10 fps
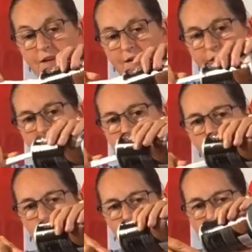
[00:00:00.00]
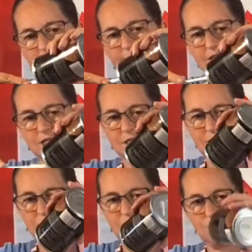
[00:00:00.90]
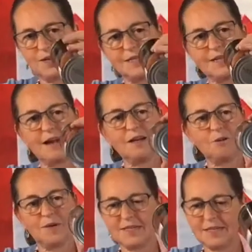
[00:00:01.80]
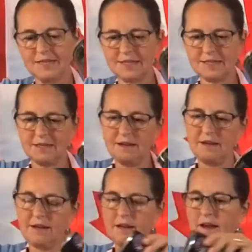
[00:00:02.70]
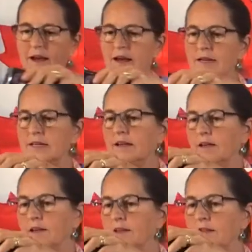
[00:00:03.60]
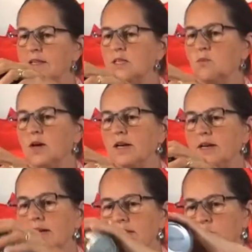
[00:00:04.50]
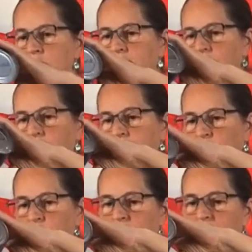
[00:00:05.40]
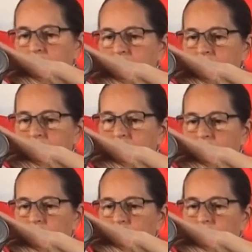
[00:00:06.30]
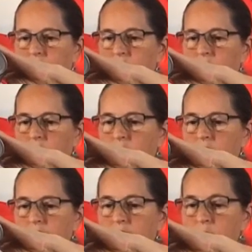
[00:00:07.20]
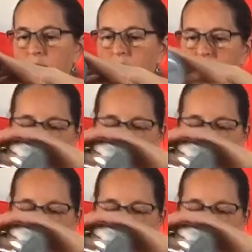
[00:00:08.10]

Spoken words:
and quite delicious, and you know exactly what's in it. And this one is Biona Organic. I think maybe they